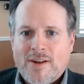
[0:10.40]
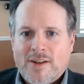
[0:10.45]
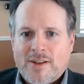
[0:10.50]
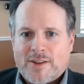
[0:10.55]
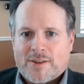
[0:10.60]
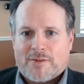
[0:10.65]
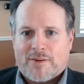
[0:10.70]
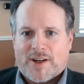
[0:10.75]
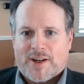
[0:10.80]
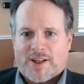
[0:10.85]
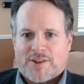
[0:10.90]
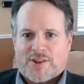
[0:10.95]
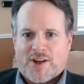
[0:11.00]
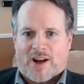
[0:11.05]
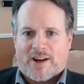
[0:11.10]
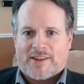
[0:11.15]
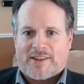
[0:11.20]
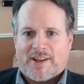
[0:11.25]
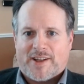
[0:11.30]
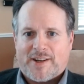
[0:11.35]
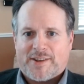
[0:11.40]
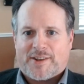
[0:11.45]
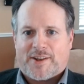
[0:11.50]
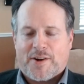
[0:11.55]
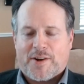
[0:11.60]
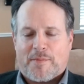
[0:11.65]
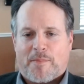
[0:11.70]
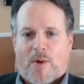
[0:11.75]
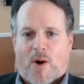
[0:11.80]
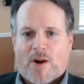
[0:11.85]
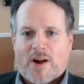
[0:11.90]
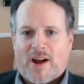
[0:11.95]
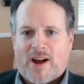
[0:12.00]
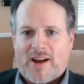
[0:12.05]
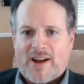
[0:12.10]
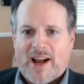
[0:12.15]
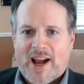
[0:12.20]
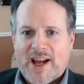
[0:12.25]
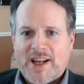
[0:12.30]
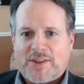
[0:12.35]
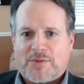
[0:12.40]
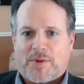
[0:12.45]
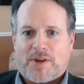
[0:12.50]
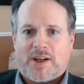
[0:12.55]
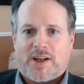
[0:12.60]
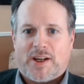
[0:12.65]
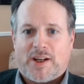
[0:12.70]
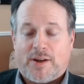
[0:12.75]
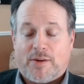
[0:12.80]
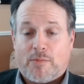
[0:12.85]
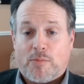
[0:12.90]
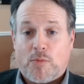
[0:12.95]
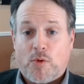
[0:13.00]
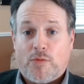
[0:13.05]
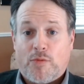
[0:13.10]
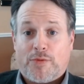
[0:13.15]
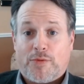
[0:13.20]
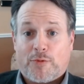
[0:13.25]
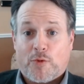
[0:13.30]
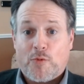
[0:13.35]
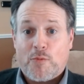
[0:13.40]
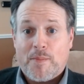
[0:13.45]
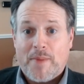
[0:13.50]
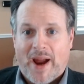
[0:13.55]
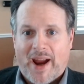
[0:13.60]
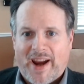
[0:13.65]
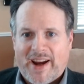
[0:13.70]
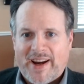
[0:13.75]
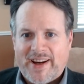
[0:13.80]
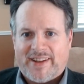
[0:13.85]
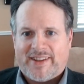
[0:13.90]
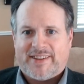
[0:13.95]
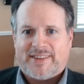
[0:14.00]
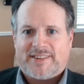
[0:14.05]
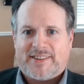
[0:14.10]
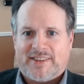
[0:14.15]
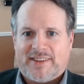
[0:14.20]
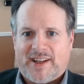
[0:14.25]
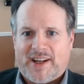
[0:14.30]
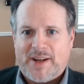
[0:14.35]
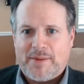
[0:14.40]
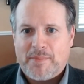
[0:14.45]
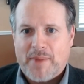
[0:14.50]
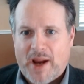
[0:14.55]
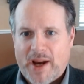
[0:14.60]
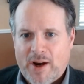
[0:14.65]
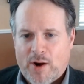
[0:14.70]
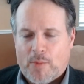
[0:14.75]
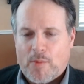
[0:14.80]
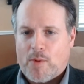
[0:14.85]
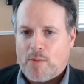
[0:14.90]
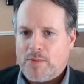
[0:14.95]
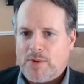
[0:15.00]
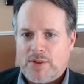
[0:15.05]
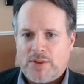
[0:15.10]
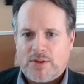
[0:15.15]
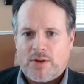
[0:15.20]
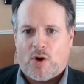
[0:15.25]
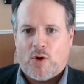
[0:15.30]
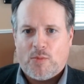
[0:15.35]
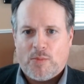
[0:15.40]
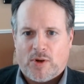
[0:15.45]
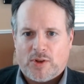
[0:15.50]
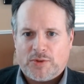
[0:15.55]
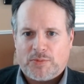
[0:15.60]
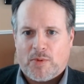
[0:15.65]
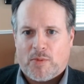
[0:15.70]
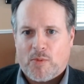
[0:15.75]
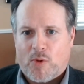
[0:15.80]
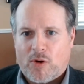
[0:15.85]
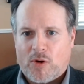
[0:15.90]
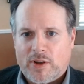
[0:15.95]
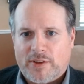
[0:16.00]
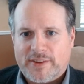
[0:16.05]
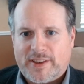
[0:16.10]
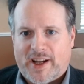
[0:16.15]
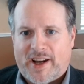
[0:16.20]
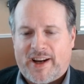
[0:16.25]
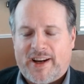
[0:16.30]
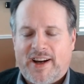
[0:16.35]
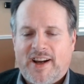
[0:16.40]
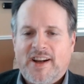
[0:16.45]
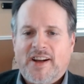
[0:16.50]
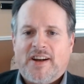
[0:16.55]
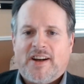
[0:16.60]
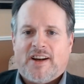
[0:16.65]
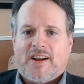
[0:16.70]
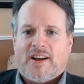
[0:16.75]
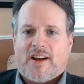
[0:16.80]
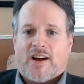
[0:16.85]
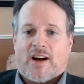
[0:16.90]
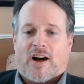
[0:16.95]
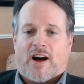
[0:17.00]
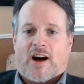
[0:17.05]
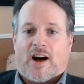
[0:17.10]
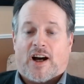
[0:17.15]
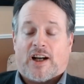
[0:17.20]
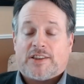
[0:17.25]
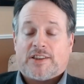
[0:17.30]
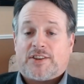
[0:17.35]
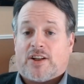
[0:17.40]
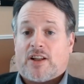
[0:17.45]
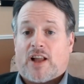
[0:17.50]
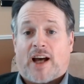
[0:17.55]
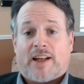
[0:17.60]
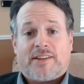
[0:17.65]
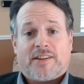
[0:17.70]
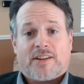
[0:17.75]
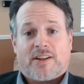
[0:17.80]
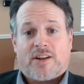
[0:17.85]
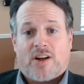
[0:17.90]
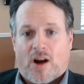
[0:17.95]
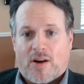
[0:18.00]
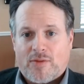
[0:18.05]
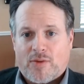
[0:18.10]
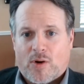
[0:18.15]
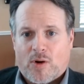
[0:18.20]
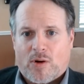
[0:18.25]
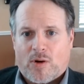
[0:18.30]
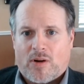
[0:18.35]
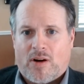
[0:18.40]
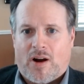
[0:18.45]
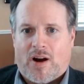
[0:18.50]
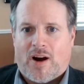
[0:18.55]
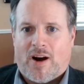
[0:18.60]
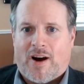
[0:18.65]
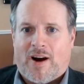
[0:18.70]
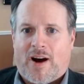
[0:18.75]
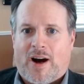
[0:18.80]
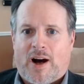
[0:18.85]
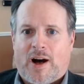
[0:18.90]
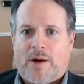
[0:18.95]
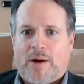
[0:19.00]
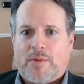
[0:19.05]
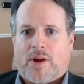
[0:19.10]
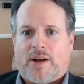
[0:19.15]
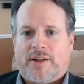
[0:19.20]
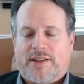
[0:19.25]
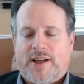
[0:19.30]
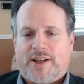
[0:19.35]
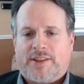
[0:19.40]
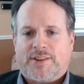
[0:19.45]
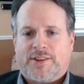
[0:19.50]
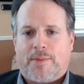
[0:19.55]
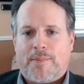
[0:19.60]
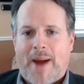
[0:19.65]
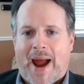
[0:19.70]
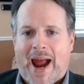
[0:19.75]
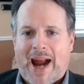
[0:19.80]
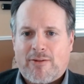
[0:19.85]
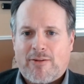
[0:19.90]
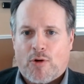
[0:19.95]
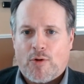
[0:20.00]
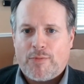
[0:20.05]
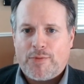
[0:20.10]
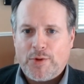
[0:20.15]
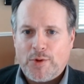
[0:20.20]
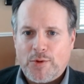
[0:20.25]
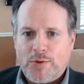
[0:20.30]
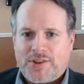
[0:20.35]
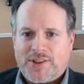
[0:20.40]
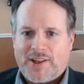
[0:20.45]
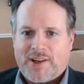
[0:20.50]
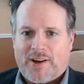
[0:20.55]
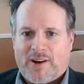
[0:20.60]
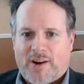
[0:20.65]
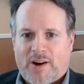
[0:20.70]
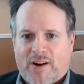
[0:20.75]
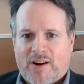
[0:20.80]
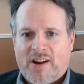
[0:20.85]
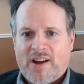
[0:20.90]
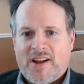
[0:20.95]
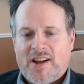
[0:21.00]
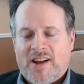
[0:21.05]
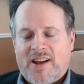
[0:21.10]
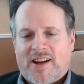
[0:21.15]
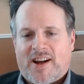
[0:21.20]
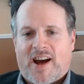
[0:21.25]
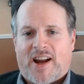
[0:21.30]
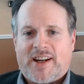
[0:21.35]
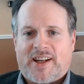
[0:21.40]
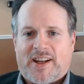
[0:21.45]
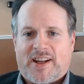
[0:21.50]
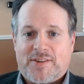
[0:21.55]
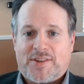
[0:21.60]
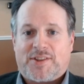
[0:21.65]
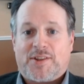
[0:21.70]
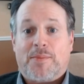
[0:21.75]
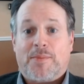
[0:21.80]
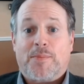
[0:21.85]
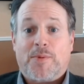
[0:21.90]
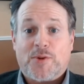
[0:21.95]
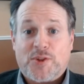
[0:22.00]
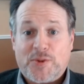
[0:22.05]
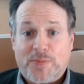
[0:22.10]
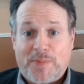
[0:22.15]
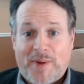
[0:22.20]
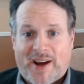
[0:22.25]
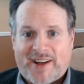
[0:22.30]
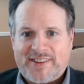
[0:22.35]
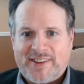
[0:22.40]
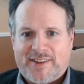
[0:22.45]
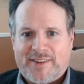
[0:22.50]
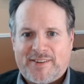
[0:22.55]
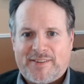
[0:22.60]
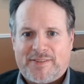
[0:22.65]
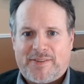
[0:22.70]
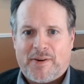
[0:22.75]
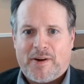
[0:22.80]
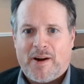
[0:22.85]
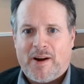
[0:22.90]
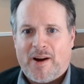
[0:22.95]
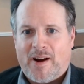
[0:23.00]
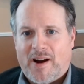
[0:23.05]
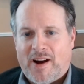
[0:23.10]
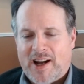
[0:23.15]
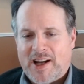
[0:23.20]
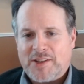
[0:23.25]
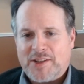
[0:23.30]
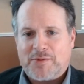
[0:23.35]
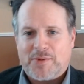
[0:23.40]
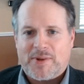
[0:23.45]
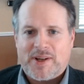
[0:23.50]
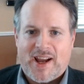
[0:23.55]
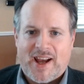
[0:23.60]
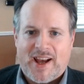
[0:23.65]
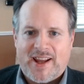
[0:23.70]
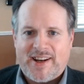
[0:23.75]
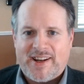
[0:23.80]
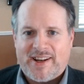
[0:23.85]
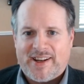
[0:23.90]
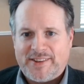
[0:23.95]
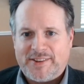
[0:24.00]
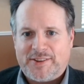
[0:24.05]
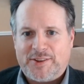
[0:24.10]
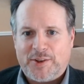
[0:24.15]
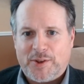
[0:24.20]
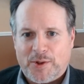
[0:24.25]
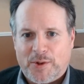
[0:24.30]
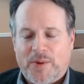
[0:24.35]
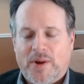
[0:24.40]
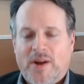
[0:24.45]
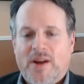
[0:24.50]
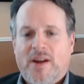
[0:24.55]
Greetings, Jonathan Camarda, as we move through May, into late May, almost Memorial Day. Uh, so a lot to cover. Uh, we're going to take some macro views here, kind of give you some perspective uh, as we head into